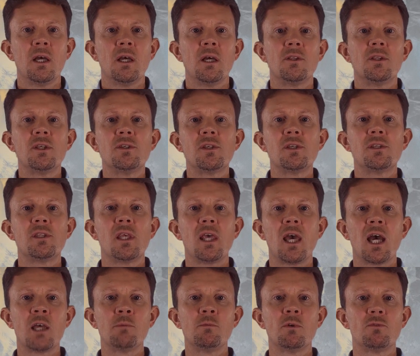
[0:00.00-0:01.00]
This is the
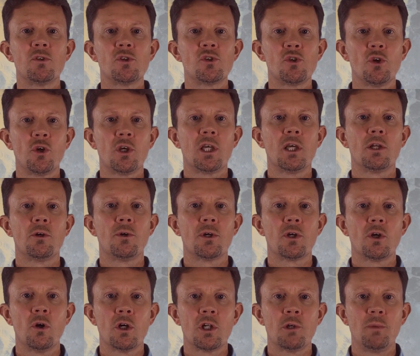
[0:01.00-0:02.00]
aim of the circular
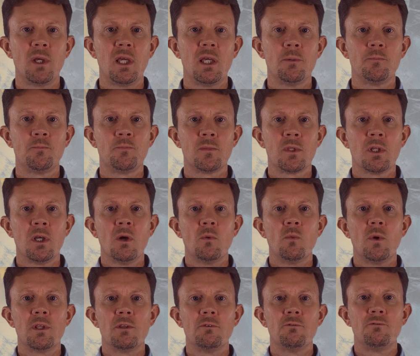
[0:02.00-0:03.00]
economy,
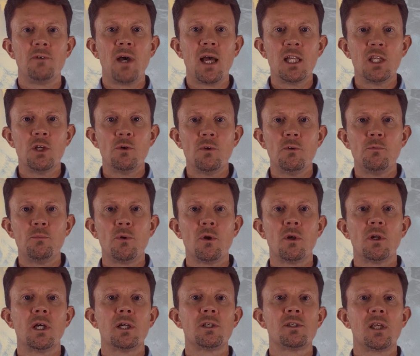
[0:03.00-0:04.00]
where the value of
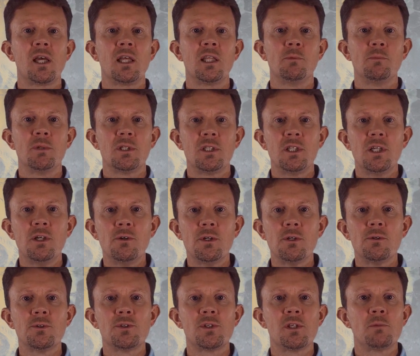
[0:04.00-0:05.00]
products and the
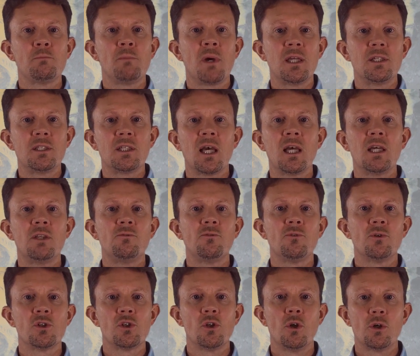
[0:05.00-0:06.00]
materials is maintained
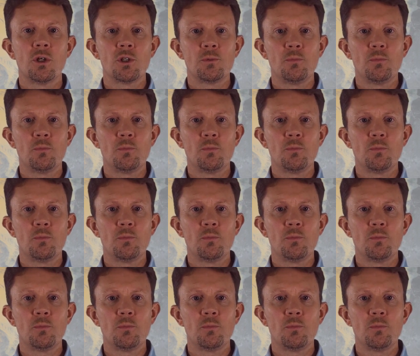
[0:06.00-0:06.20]
for as long as